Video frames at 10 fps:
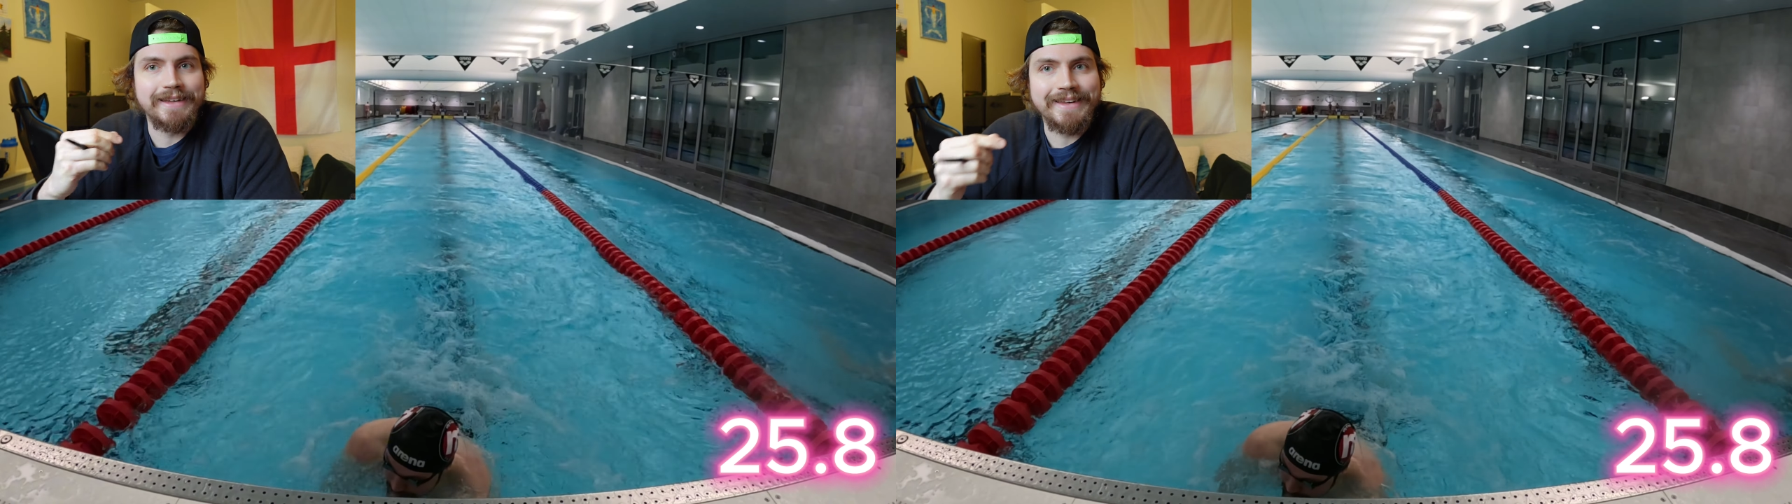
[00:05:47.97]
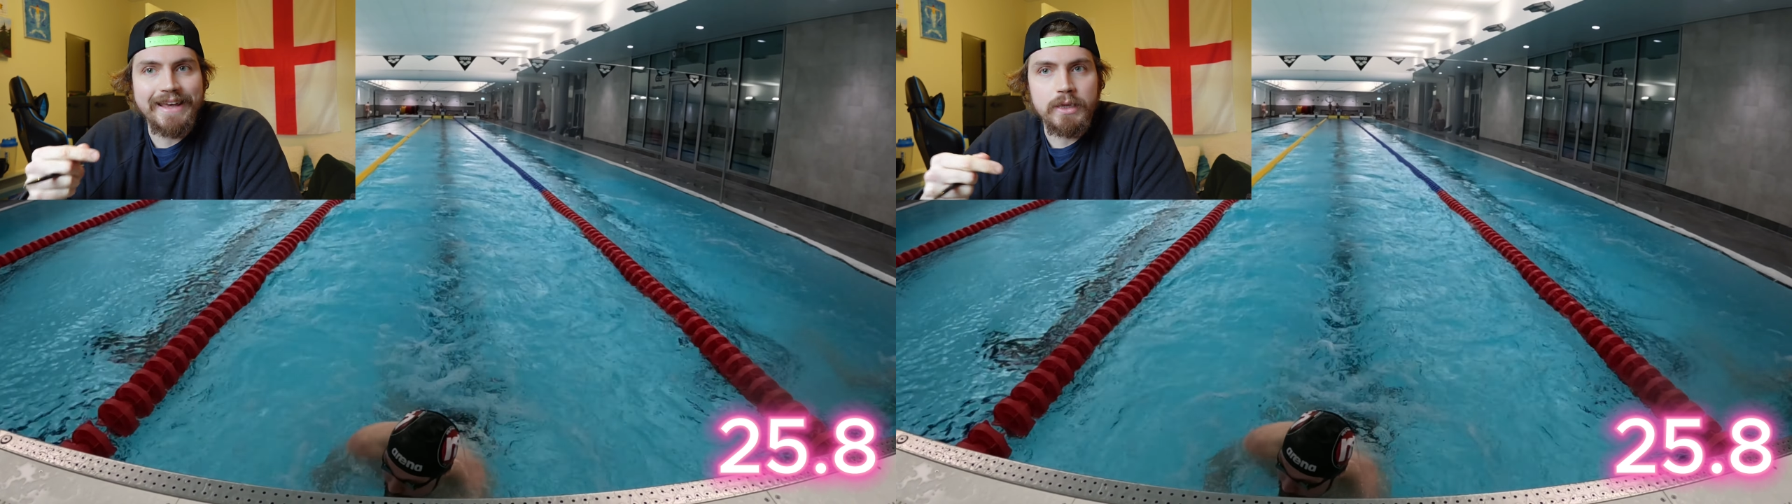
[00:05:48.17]

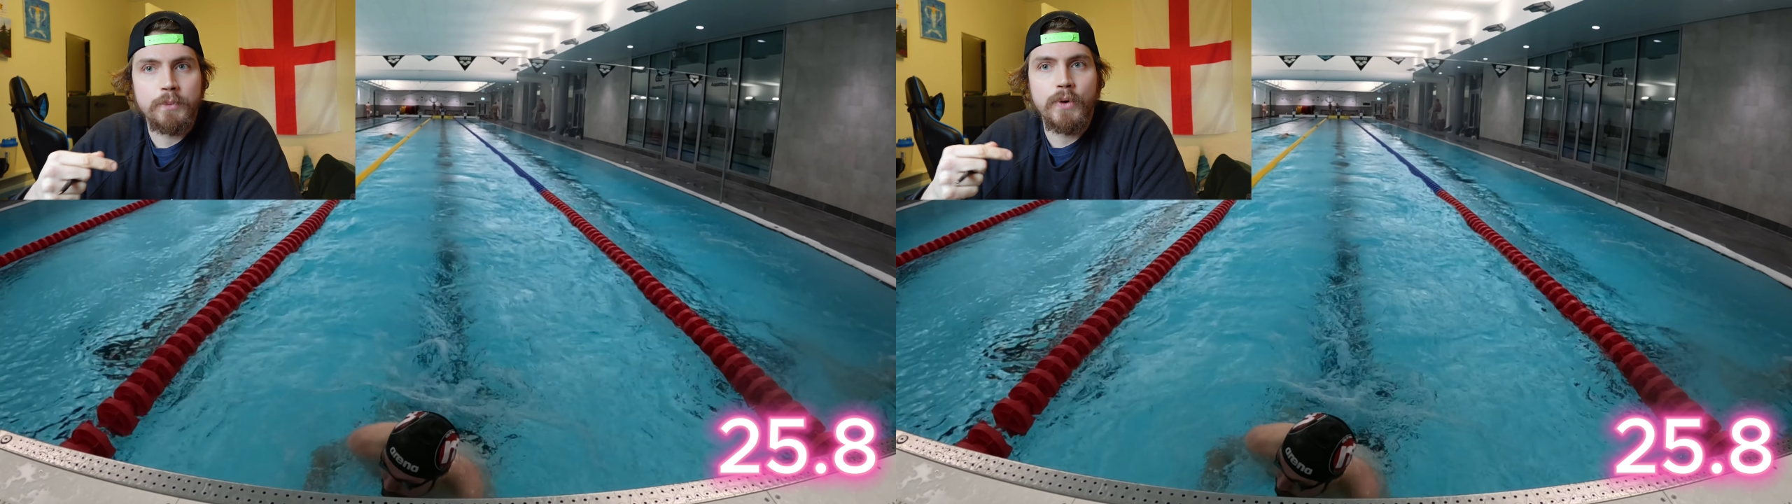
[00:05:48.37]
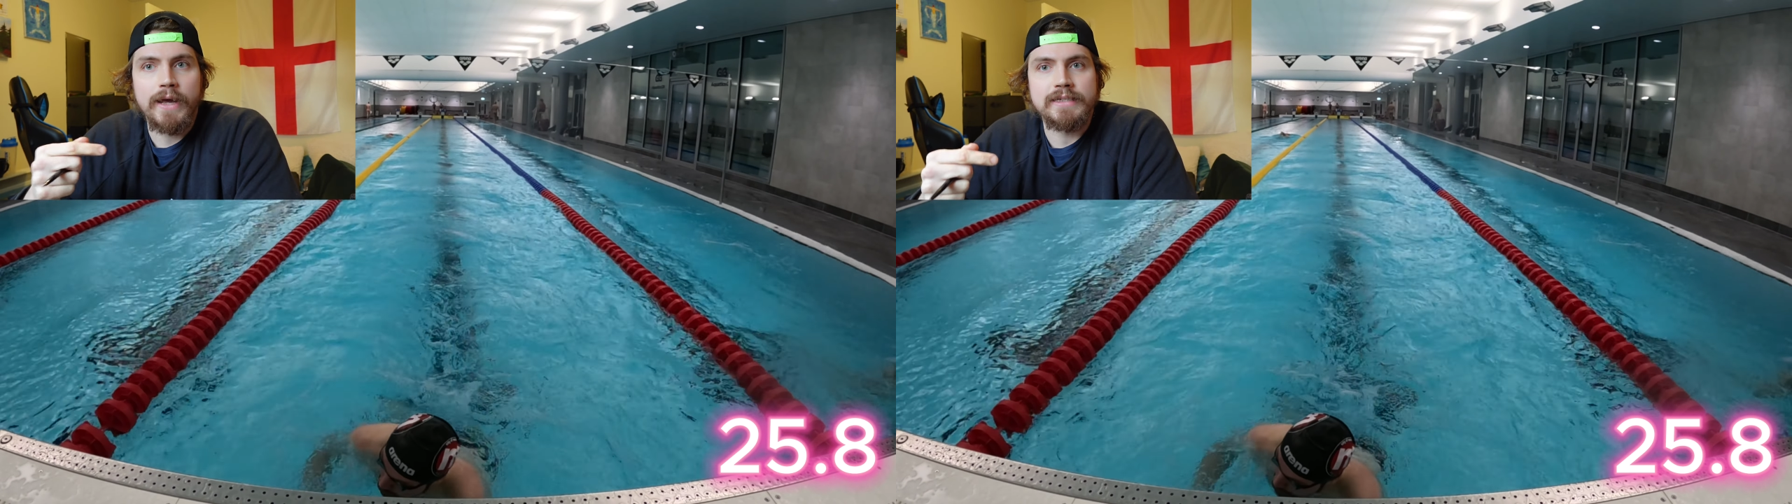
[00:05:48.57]
get the
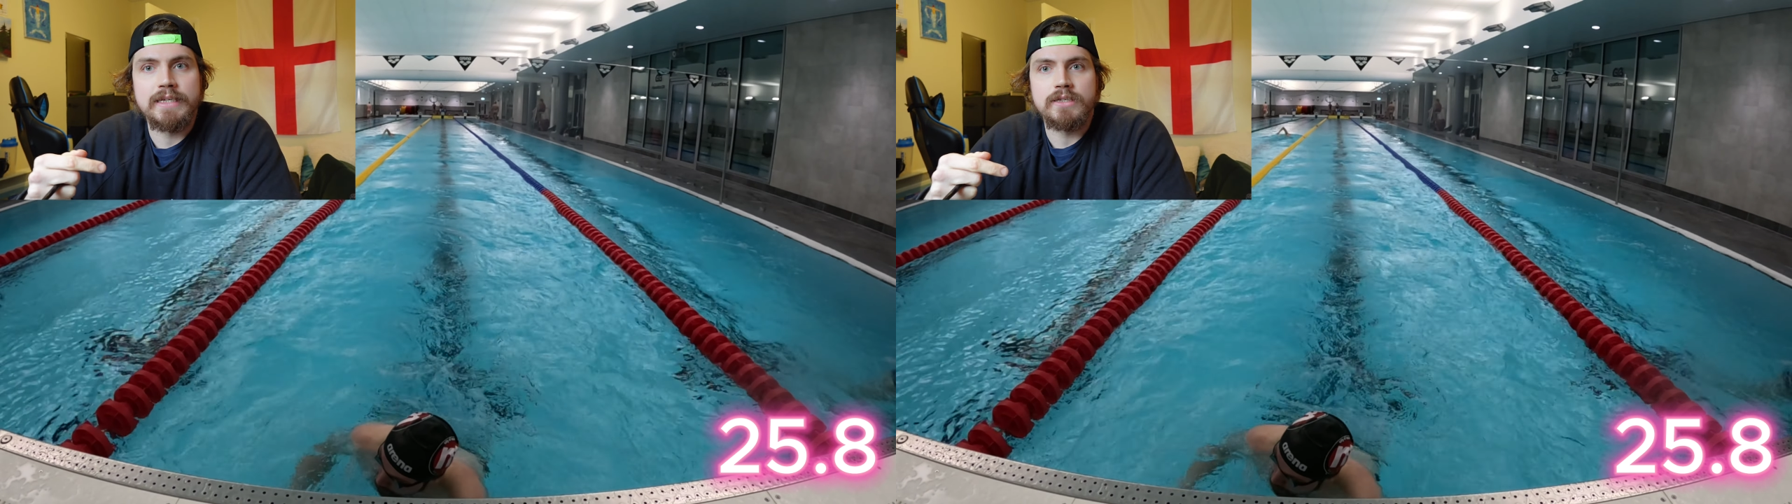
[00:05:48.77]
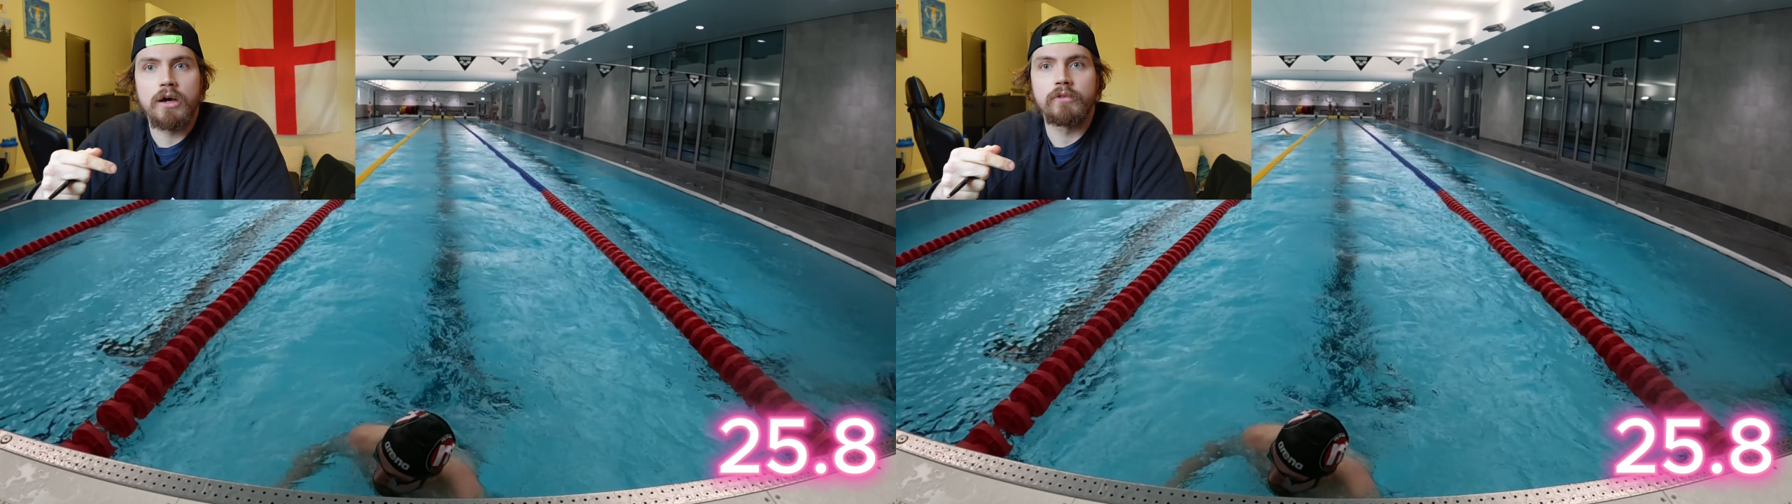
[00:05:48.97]

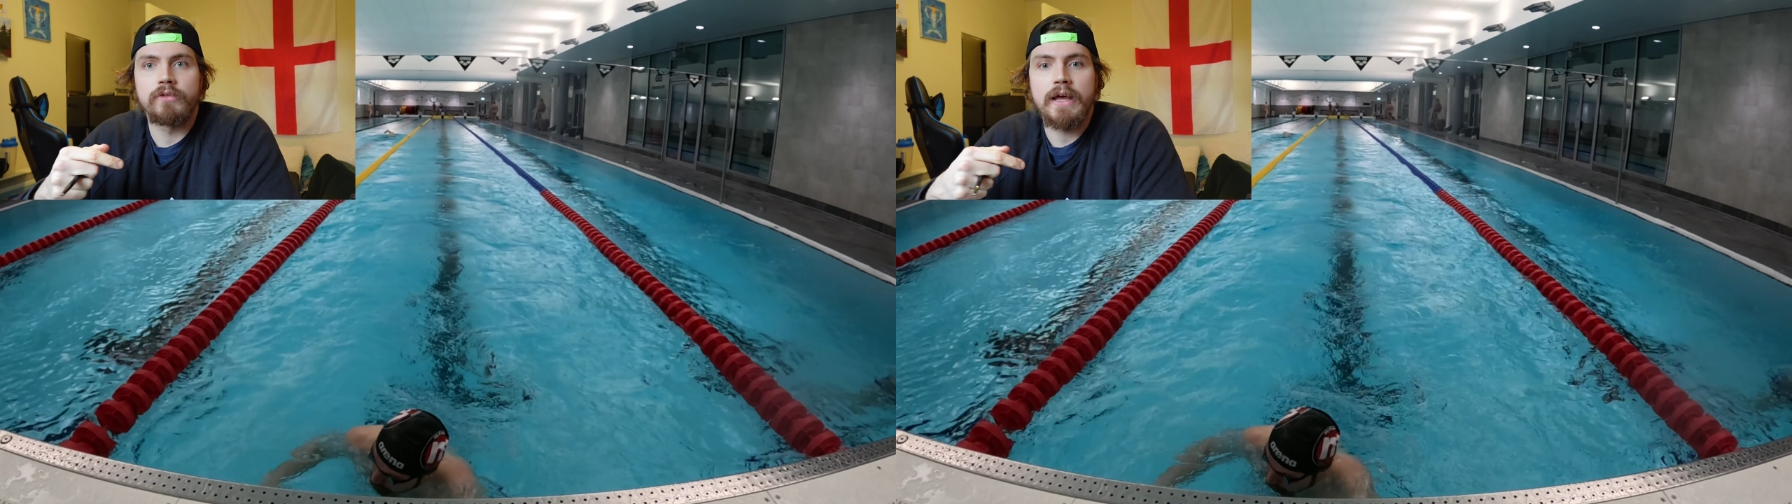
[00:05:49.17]
practice of